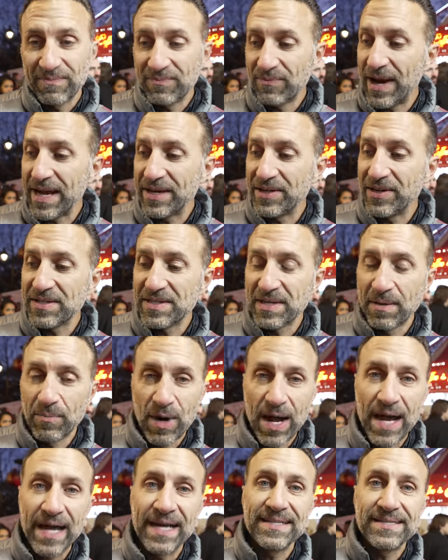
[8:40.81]
riding on some
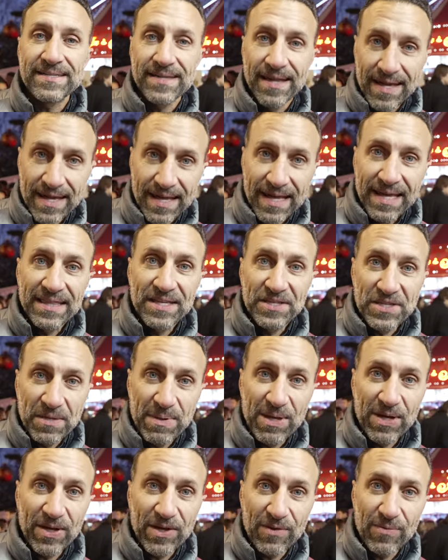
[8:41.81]
rides, this would
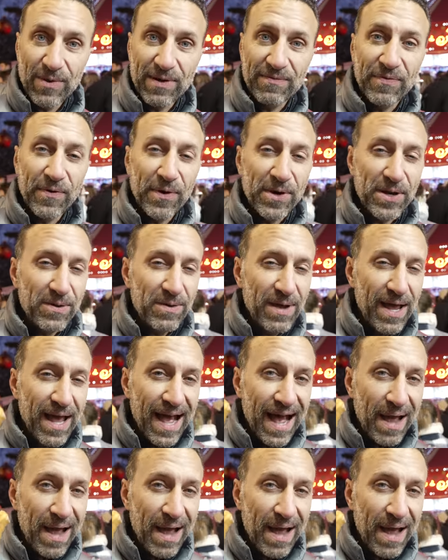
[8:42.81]
be a good one for you.